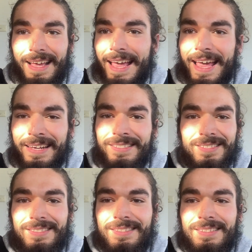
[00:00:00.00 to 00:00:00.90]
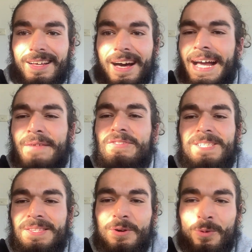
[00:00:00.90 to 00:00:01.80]
And I haven't
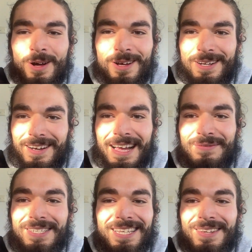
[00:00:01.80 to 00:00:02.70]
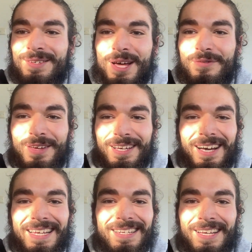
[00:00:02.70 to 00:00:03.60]
done the work. I haven't done nothing.
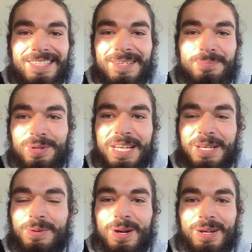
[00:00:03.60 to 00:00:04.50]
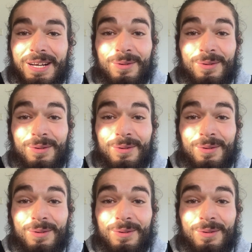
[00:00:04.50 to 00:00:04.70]
I didn't put any work.